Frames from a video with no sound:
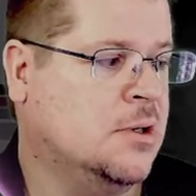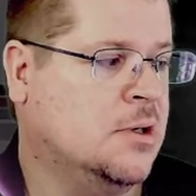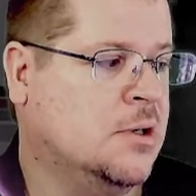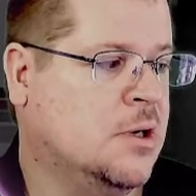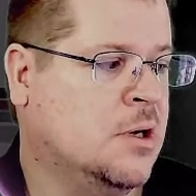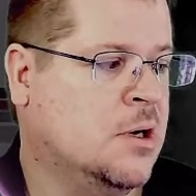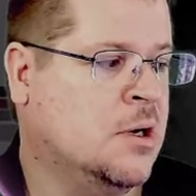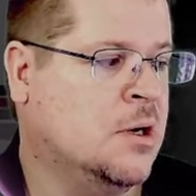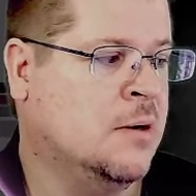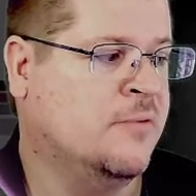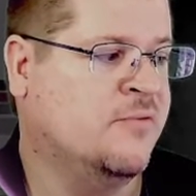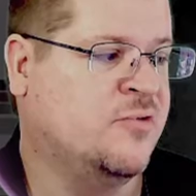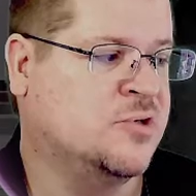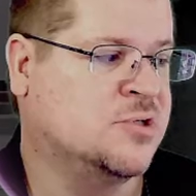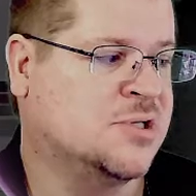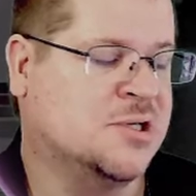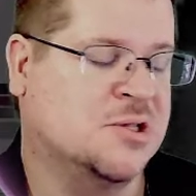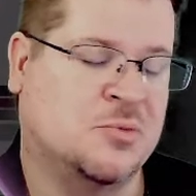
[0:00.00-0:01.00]
If you've
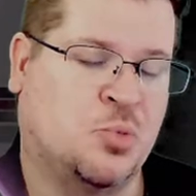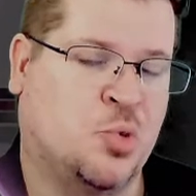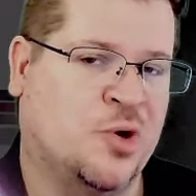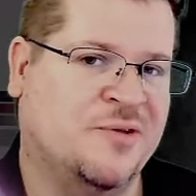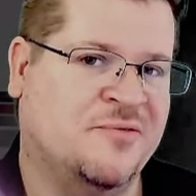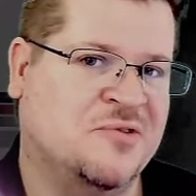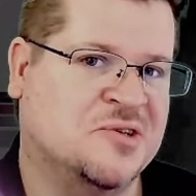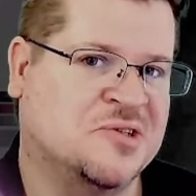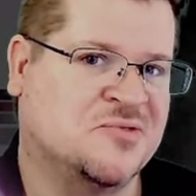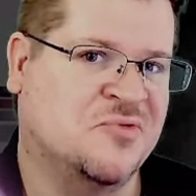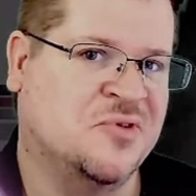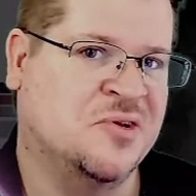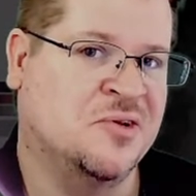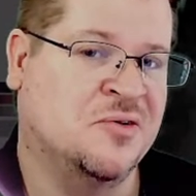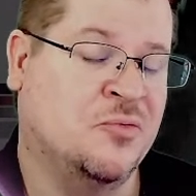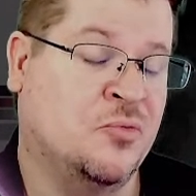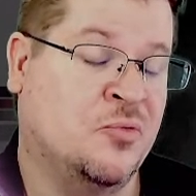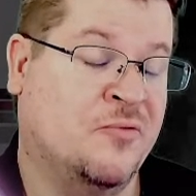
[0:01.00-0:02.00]
seen the previous
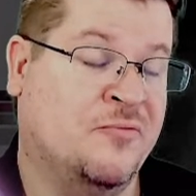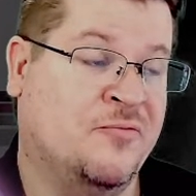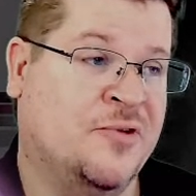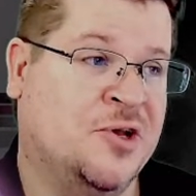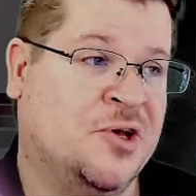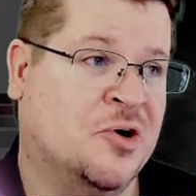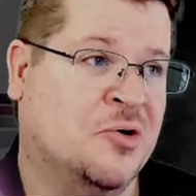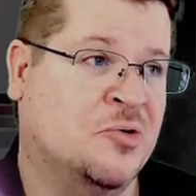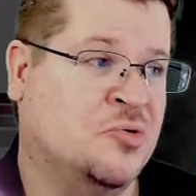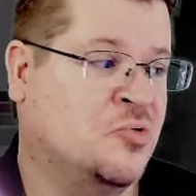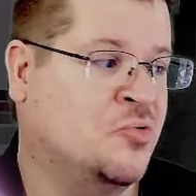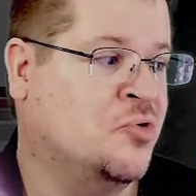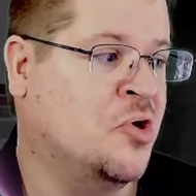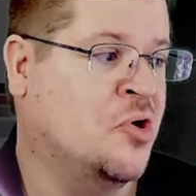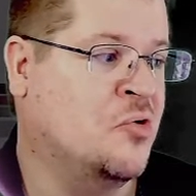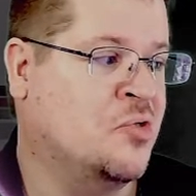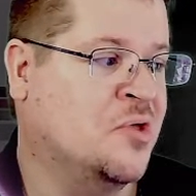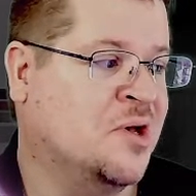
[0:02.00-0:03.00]
video, you'll
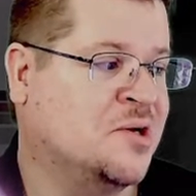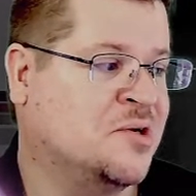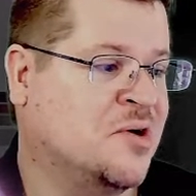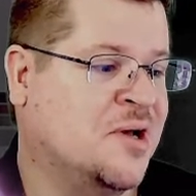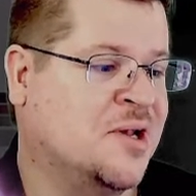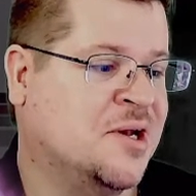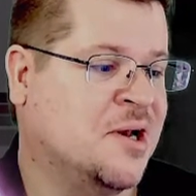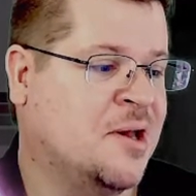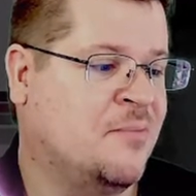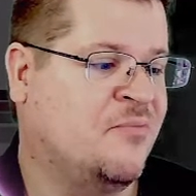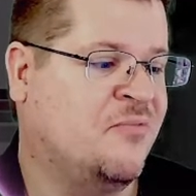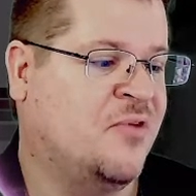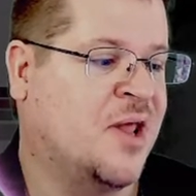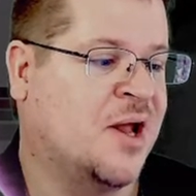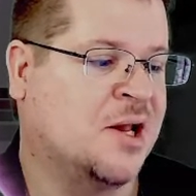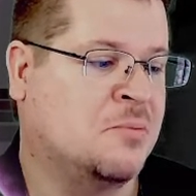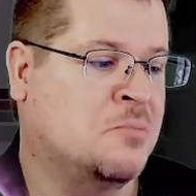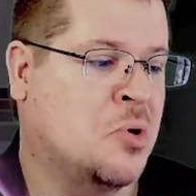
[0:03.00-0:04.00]
know that I ended up
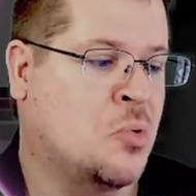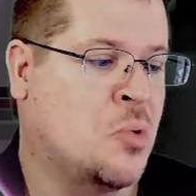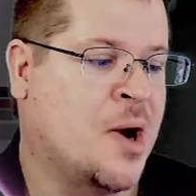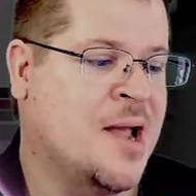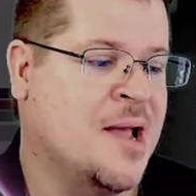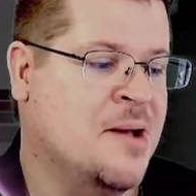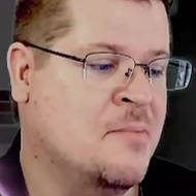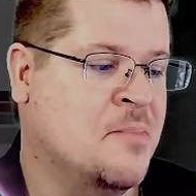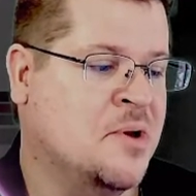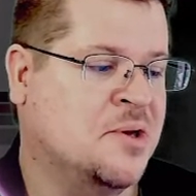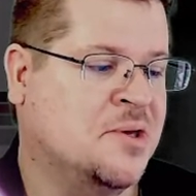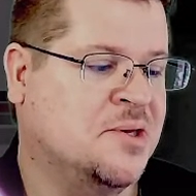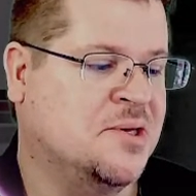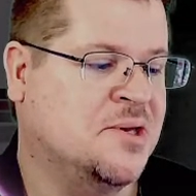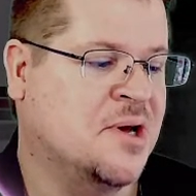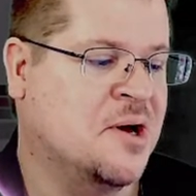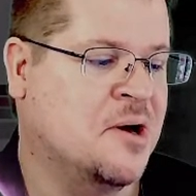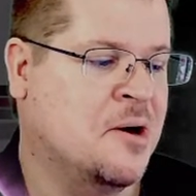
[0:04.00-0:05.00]
flooding my RAM, and
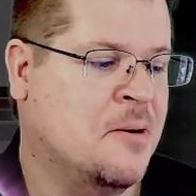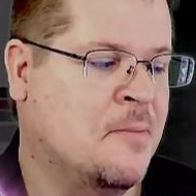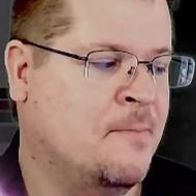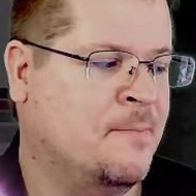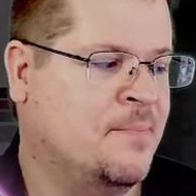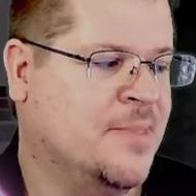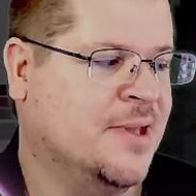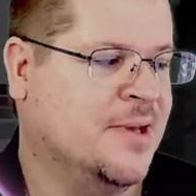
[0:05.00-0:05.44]
it